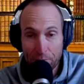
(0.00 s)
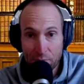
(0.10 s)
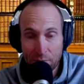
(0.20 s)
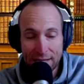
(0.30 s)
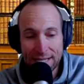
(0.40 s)

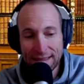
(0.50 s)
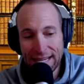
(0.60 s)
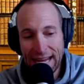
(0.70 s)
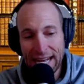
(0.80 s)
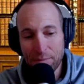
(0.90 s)
because I
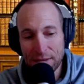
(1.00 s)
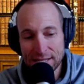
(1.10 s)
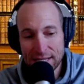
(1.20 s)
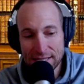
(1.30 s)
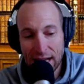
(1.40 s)
think any
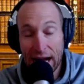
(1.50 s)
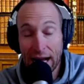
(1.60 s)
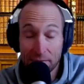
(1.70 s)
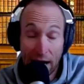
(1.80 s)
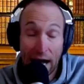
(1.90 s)
business
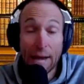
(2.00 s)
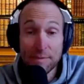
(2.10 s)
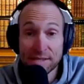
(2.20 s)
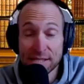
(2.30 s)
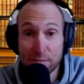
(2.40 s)

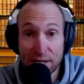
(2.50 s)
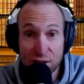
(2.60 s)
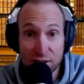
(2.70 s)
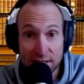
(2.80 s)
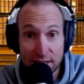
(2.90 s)
I'm
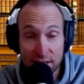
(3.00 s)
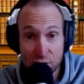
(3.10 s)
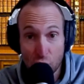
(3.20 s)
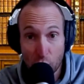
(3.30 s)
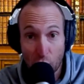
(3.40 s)
suspicious as a
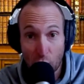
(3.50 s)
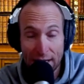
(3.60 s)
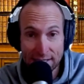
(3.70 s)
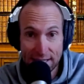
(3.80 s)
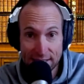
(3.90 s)
consumer when
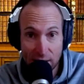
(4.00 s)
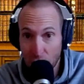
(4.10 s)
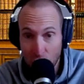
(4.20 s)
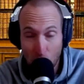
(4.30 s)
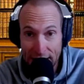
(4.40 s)
I see
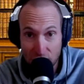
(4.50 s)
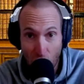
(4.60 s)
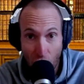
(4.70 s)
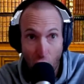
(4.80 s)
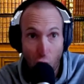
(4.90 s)
someone who has
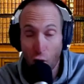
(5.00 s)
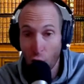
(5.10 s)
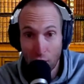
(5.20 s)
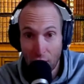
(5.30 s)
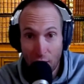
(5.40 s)

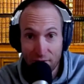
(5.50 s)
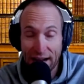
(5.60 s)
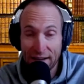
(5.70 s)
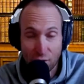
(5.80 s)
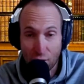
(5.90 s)
all
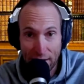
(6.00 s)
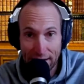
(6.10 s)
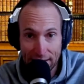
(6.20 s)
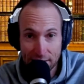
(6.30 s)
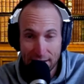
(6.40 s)
five star
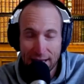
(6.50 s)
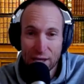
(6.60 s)
ratings.